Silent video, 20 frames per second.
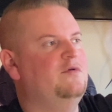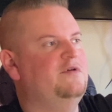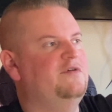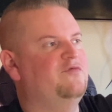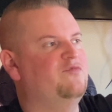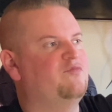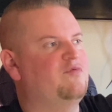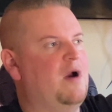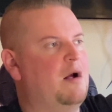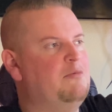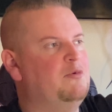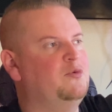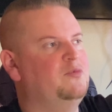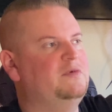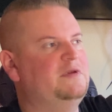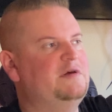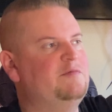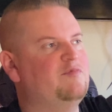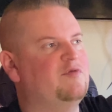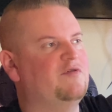have
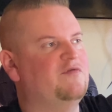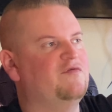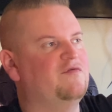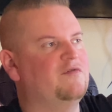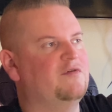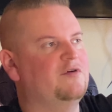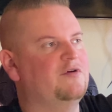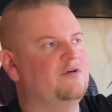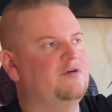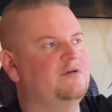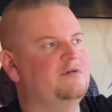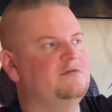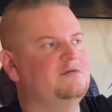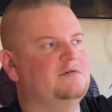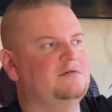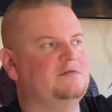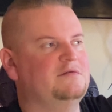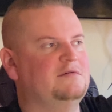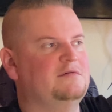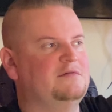probably preferred
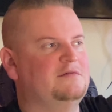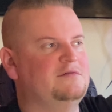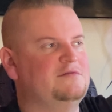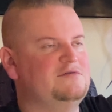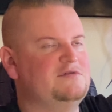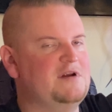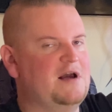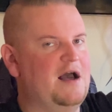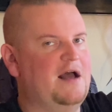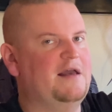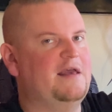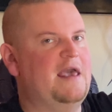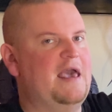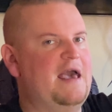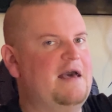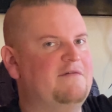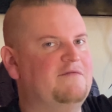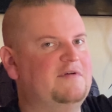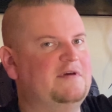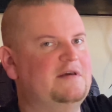not
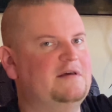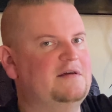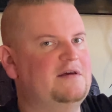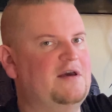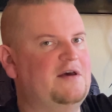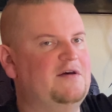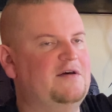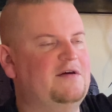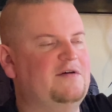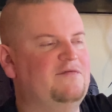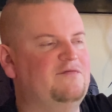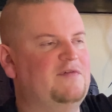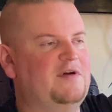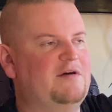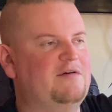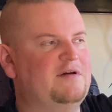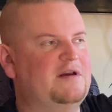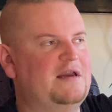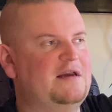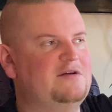having a
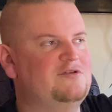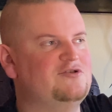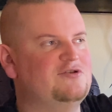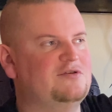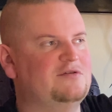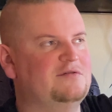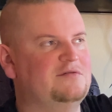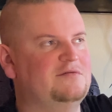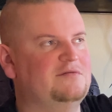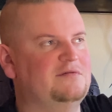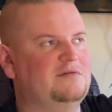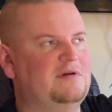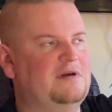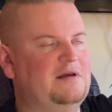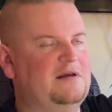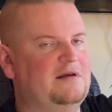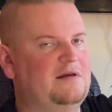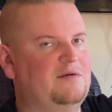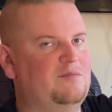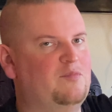variation
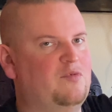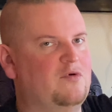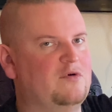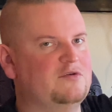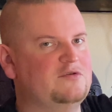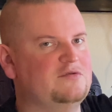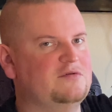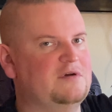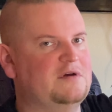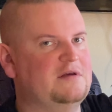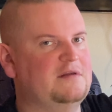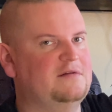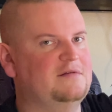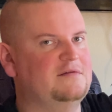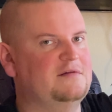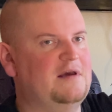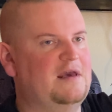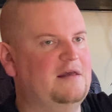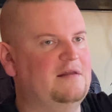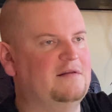portrait
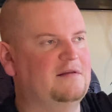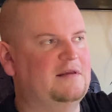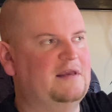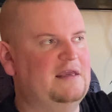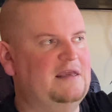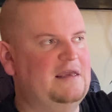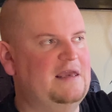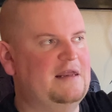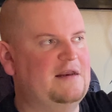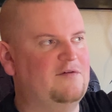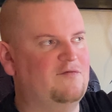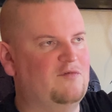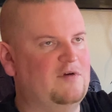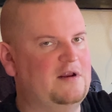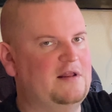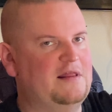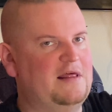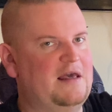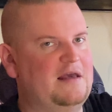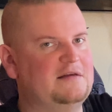and getting rid
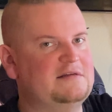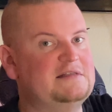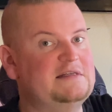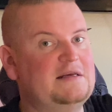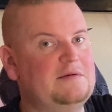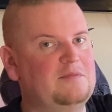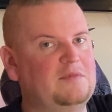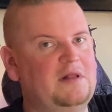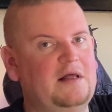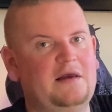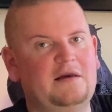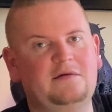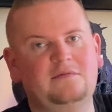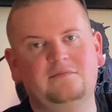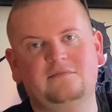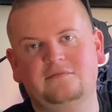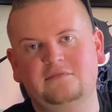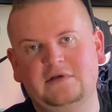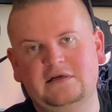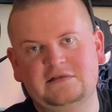of that seam line.
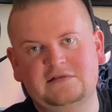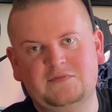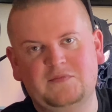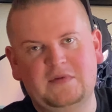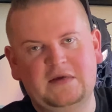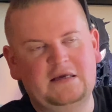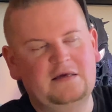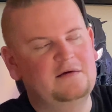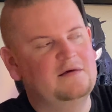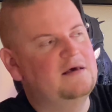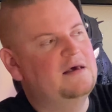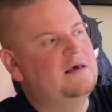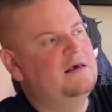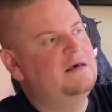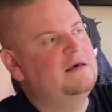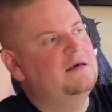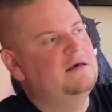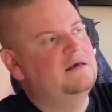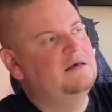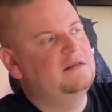That's me.
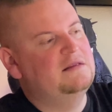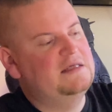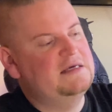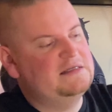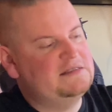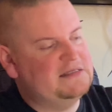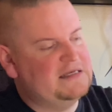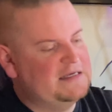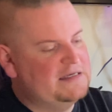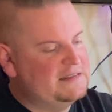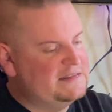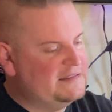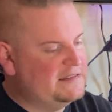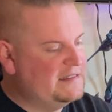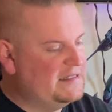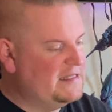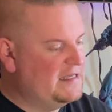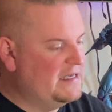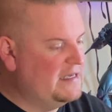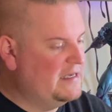This is
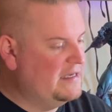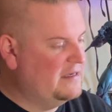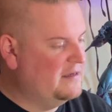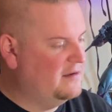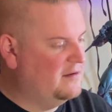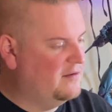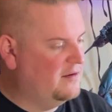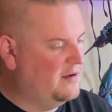the